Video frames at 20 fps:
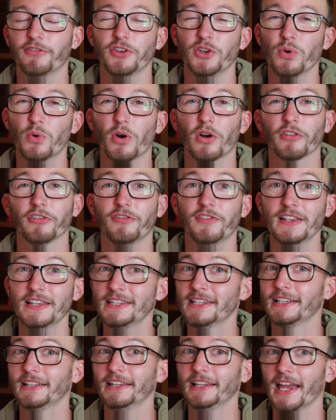If you are
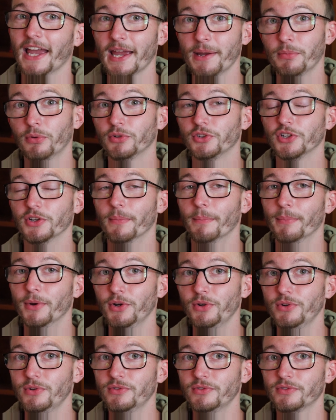physically able to
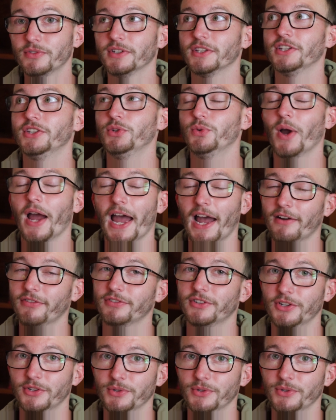move, you have